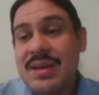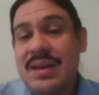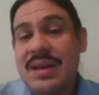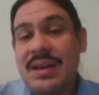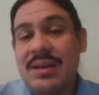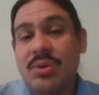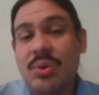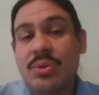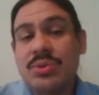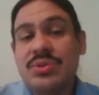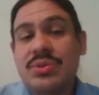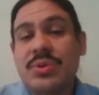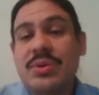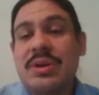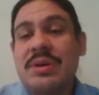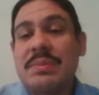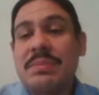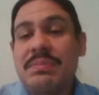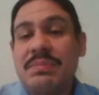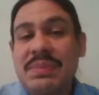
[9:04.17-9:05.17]
it also
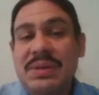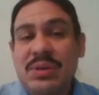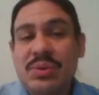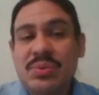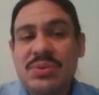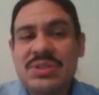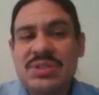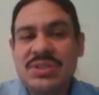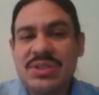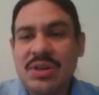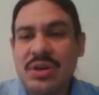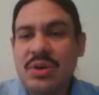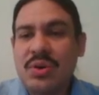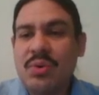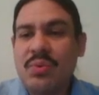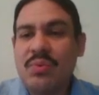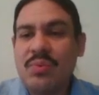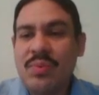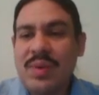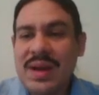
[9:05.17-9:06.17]
computes the
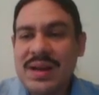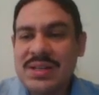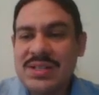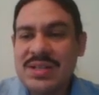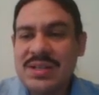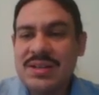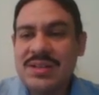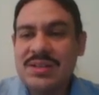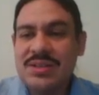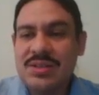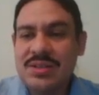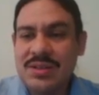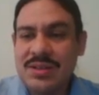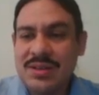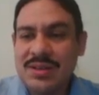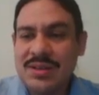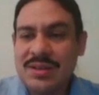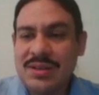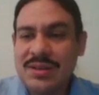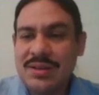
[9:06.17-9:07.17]
correct
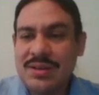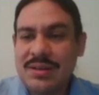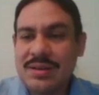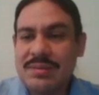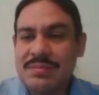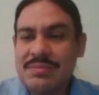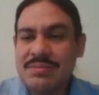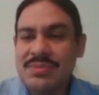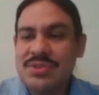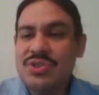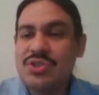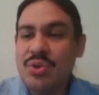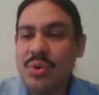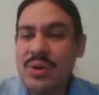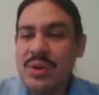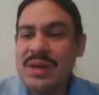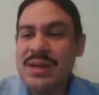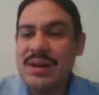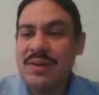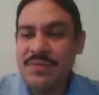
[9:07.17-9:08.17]
uh,
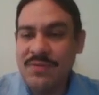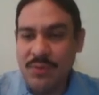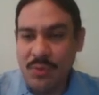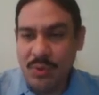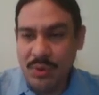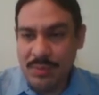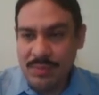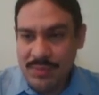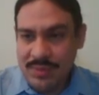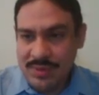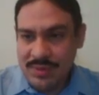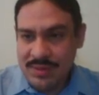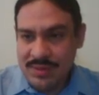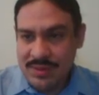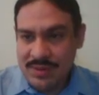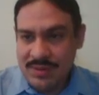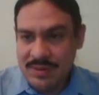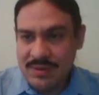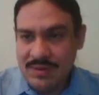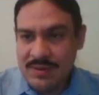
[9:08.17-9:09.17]
joining form
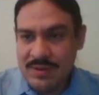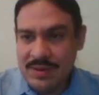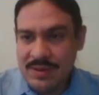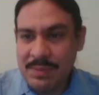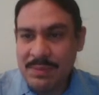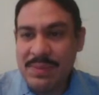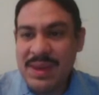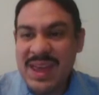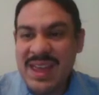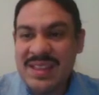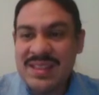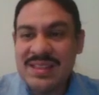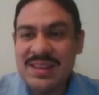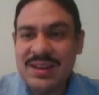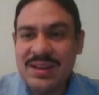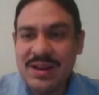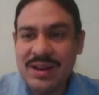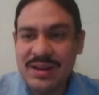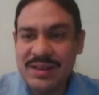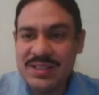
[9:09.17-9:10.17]

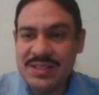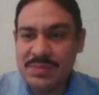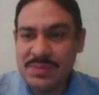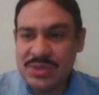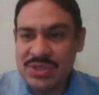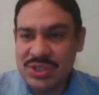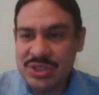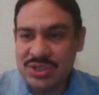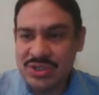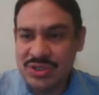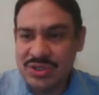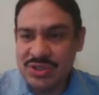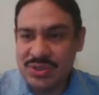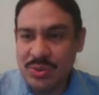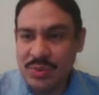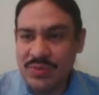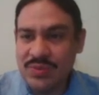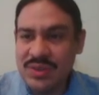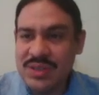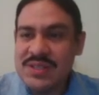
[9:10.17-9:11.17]
depending on its position.
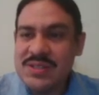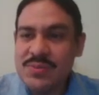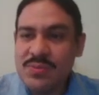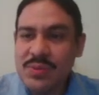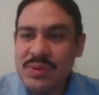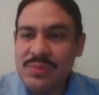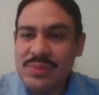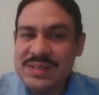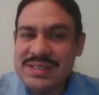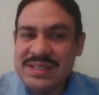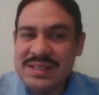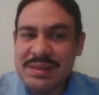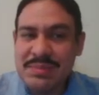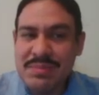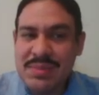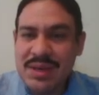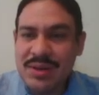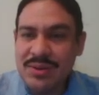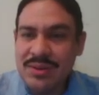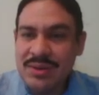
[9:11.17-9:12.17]
So if this one was in the
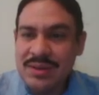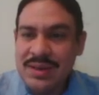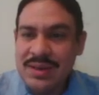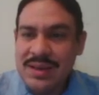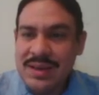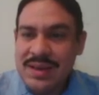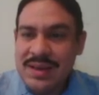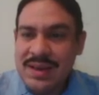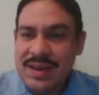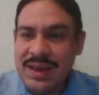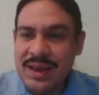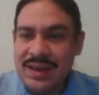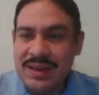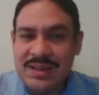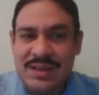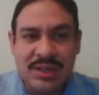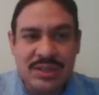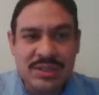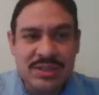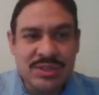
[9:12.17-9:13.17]
middle and it
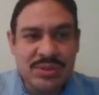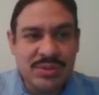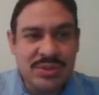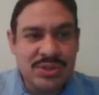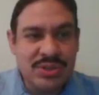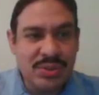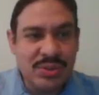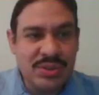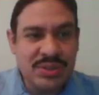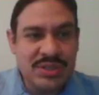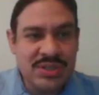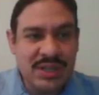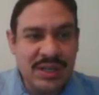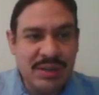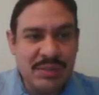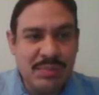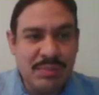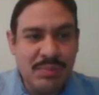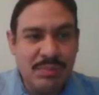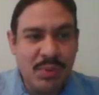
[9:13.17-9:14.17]
tells you it joins
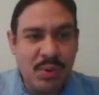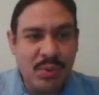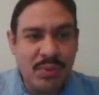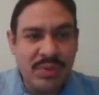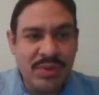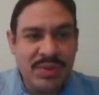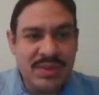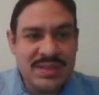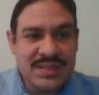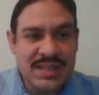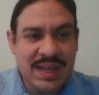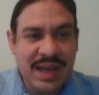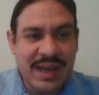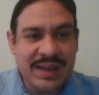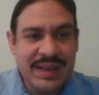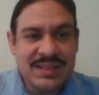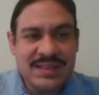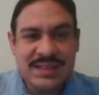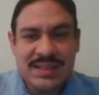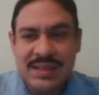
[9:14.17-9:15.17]
on both
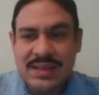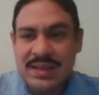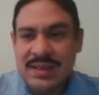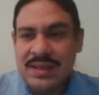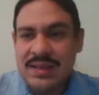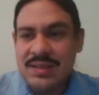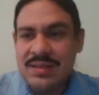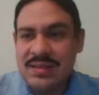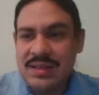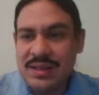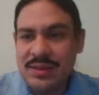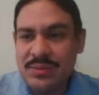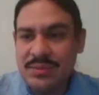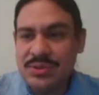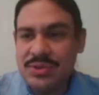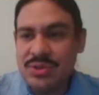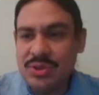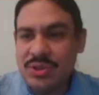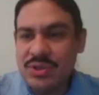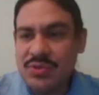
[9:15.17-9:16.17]
sides, then it will
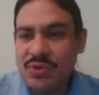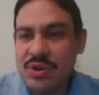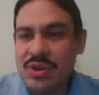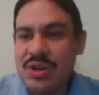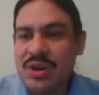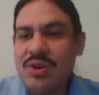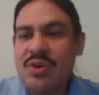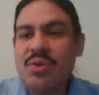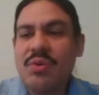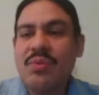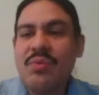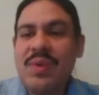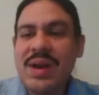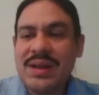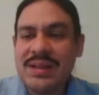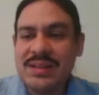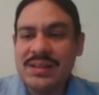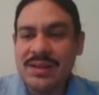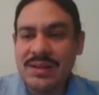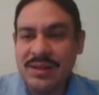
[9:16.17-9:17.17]
search for the
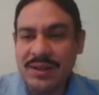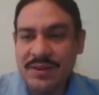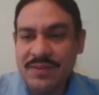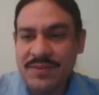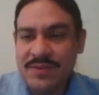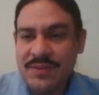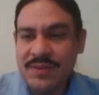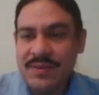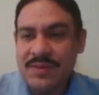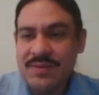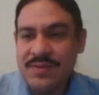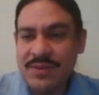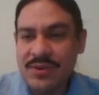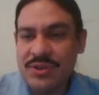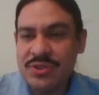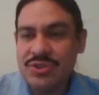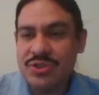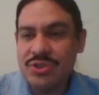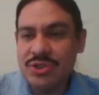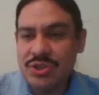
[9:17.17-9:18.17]
correct glyph for
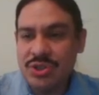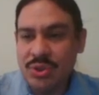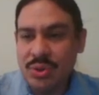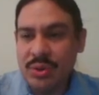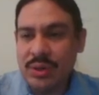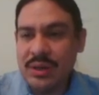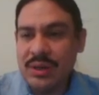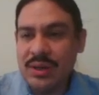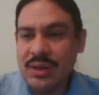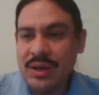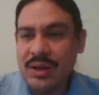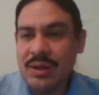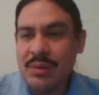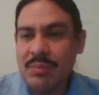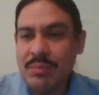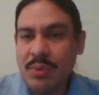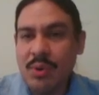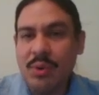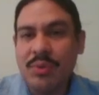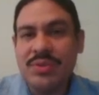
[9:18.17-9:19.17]
it to join on
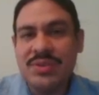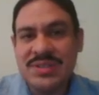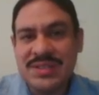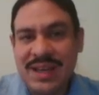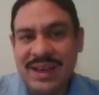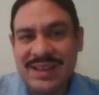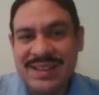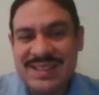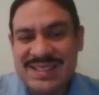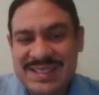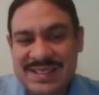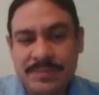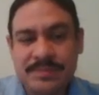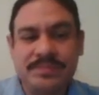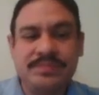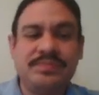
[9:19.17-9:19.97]
both sides.